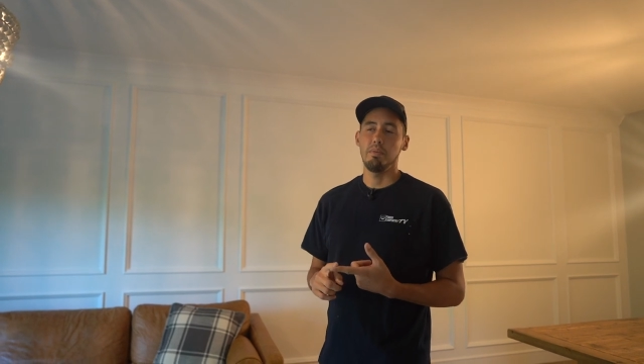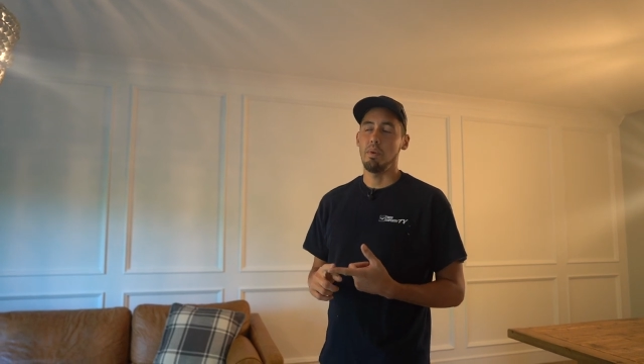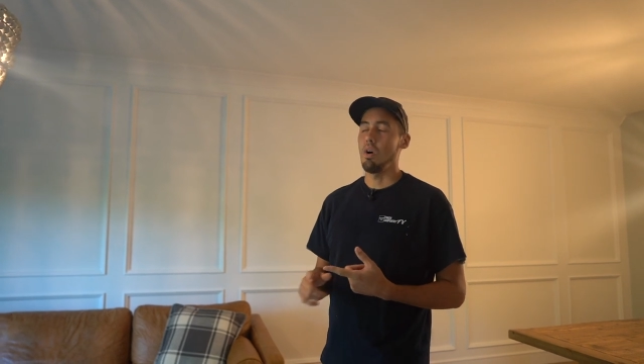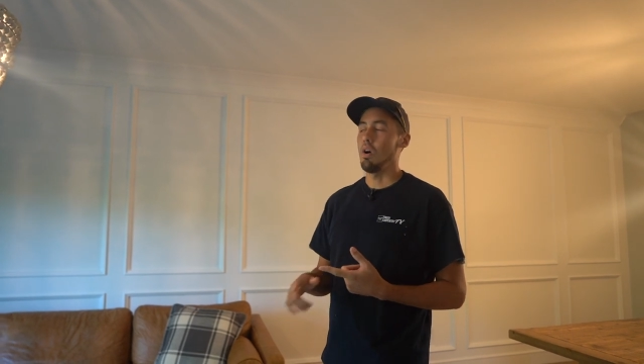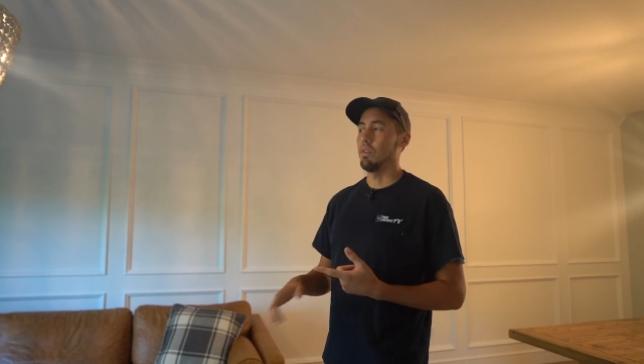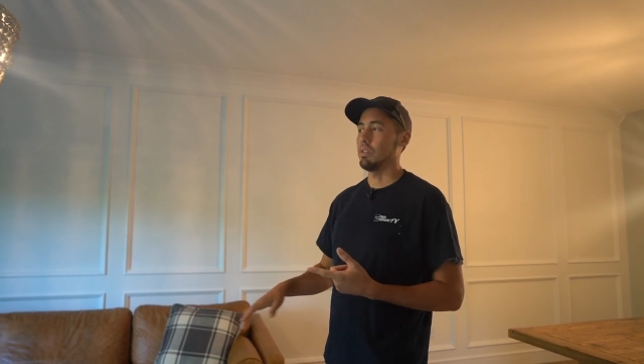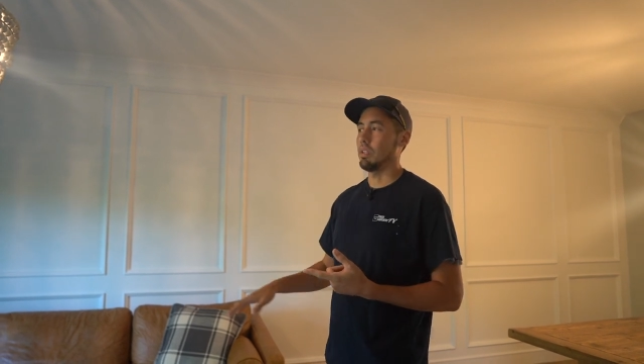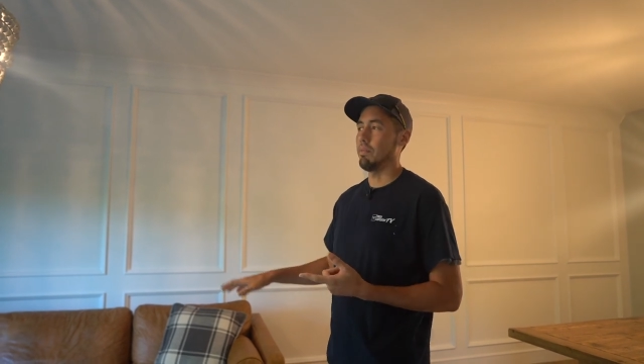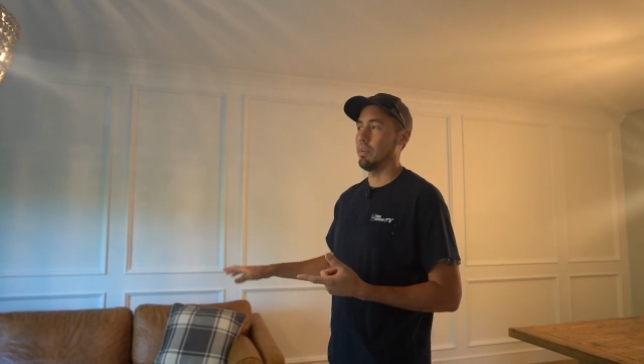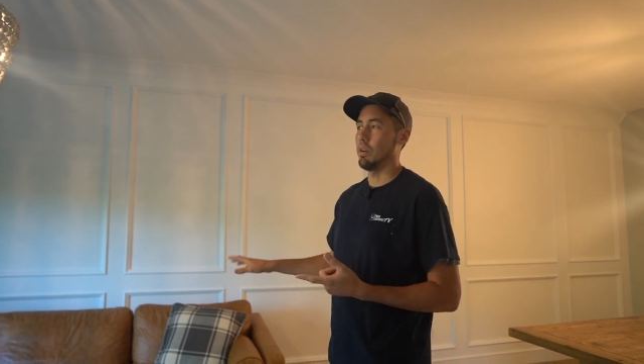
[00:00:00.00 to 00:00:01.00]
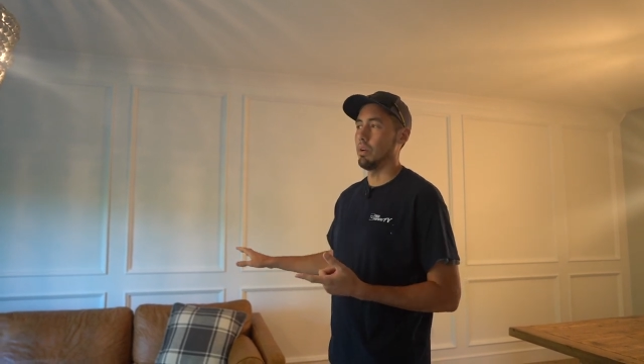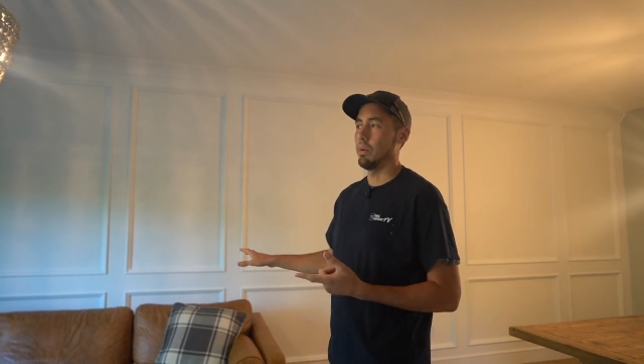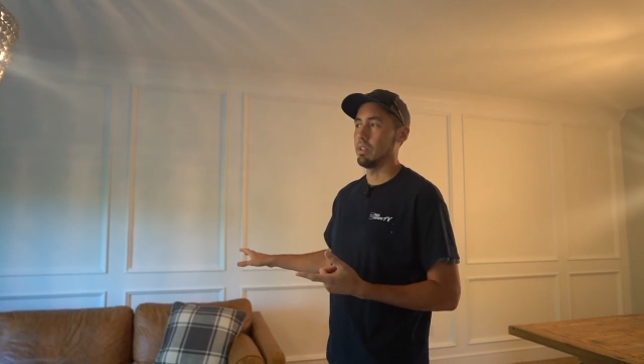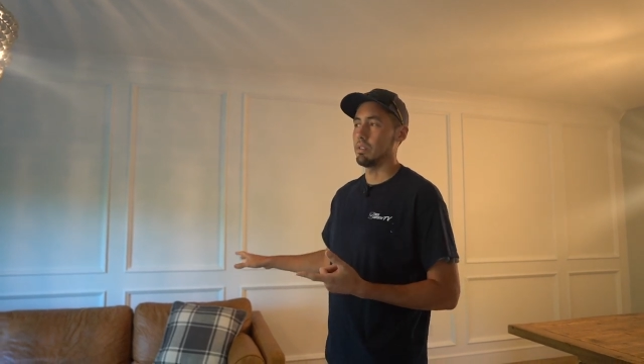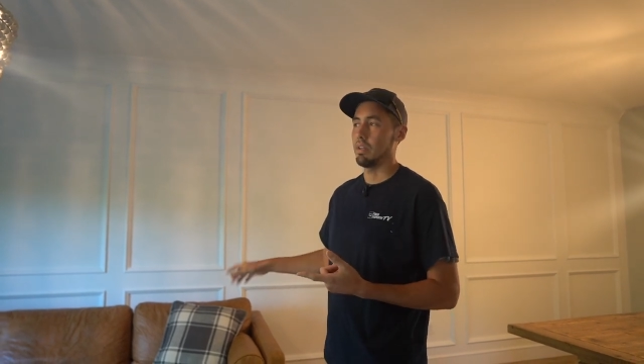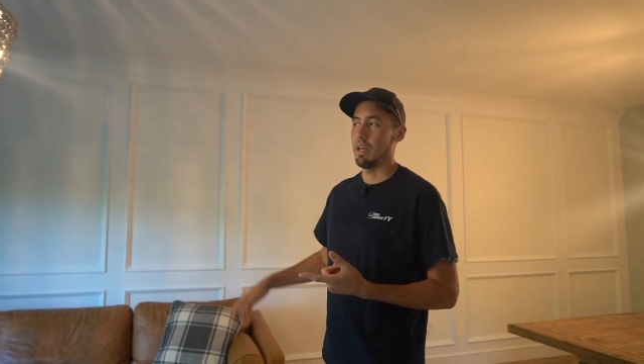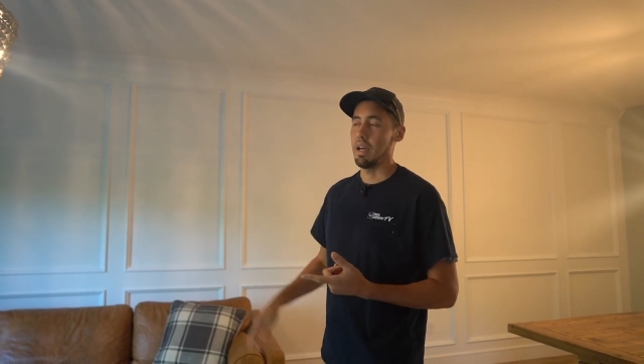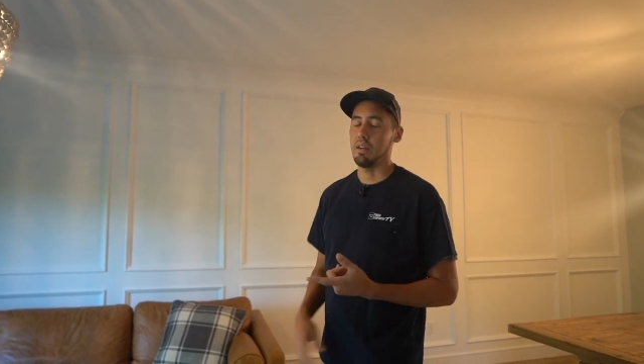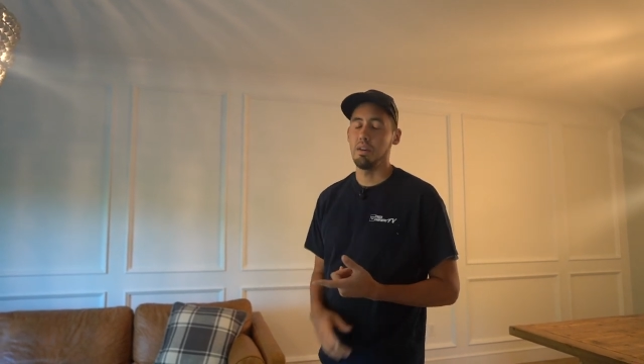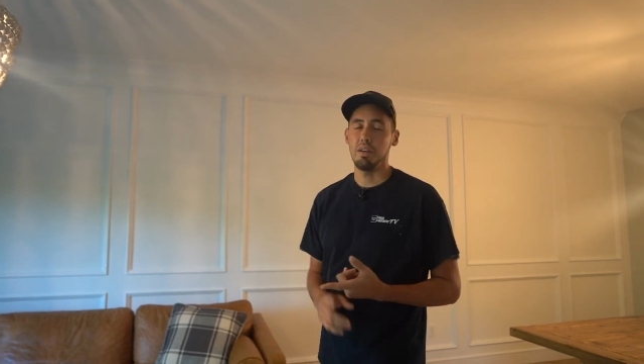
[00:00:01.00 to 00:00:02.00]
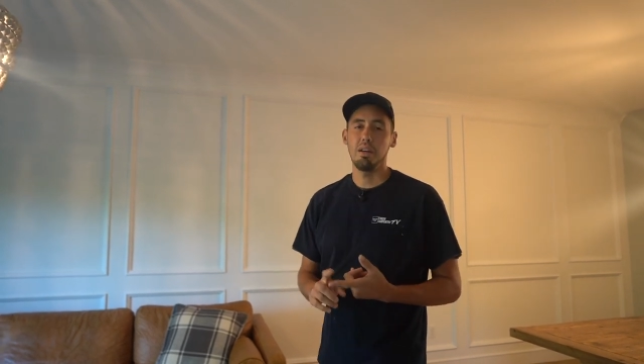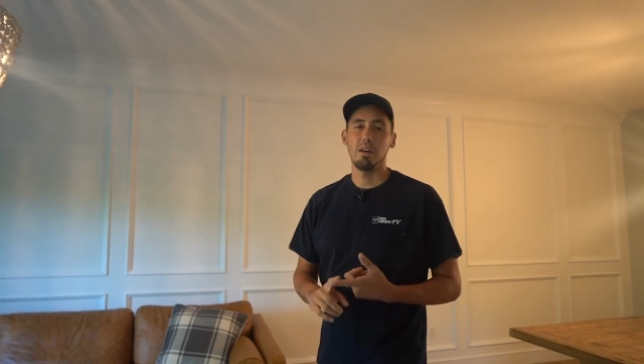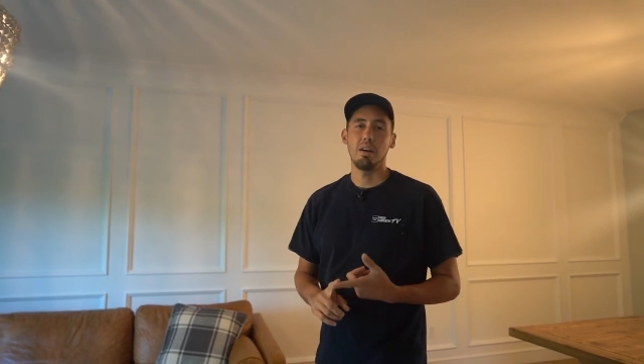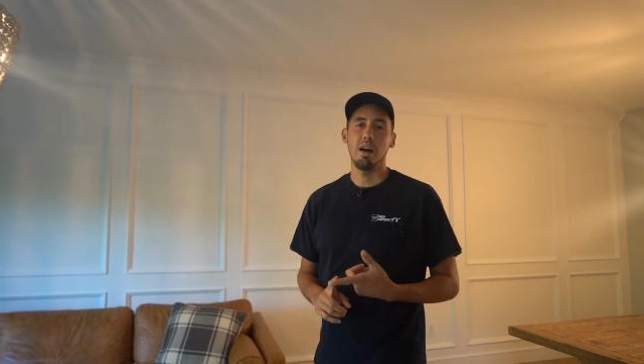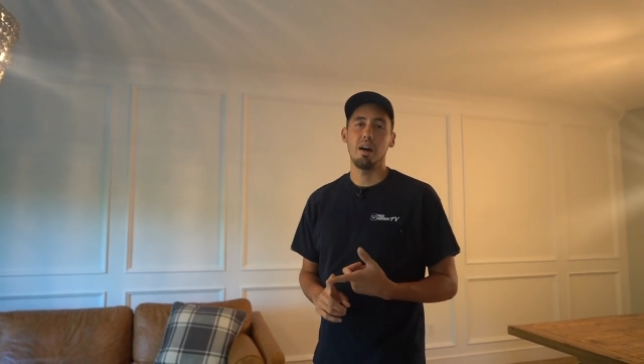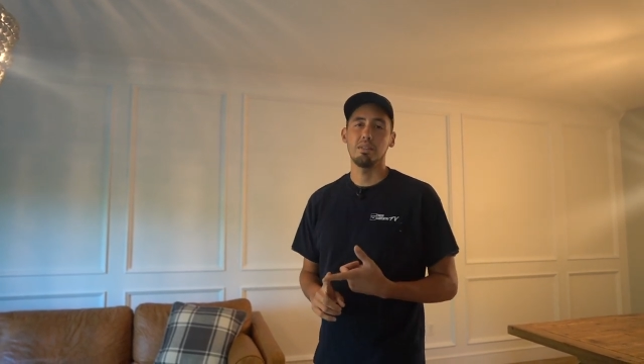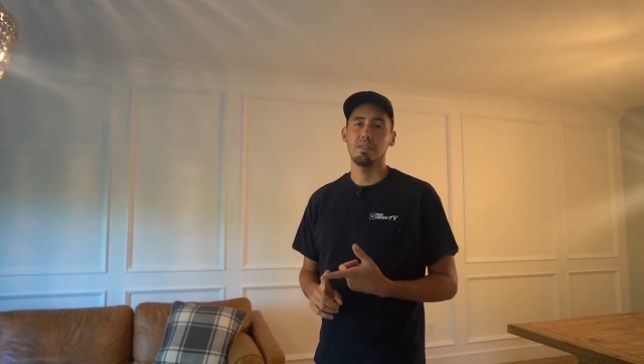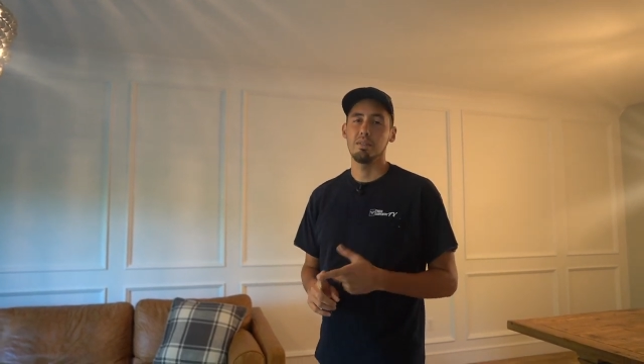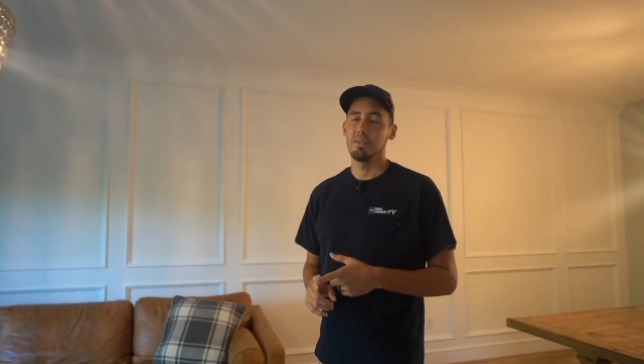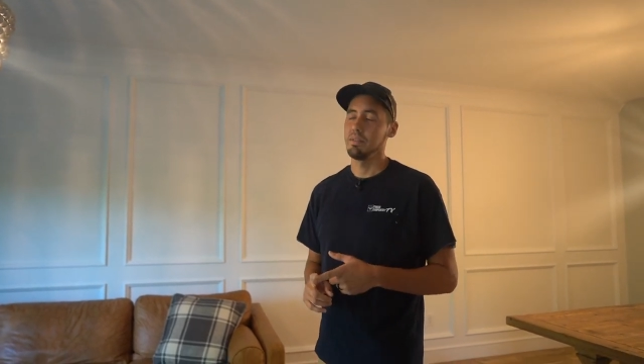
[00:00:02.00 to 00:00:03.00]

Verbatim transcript: for all the stuff you're doing to that cookie cutter house?